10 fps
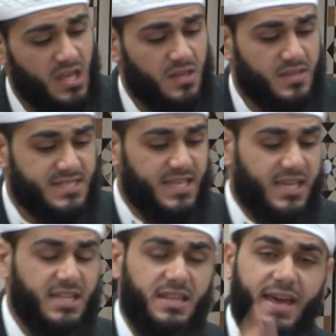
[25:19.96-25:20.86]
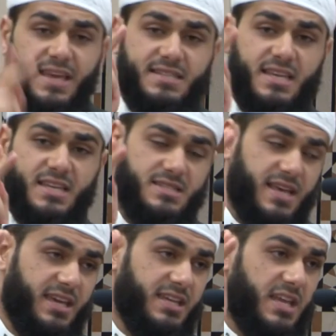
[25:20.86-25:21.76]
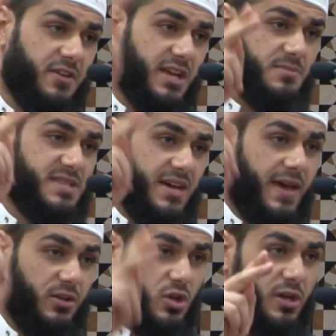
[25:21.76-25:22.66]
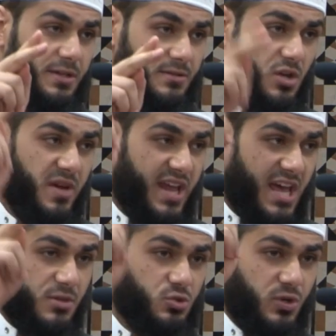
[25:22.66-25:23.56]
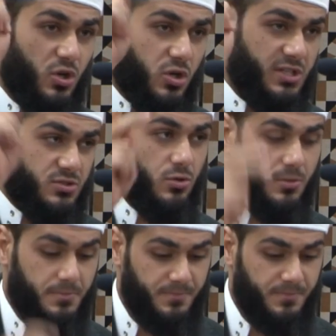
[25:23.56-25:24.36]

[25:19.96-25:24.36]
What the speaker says: The second is that he never comes out at night, no matter how much we knock on his door.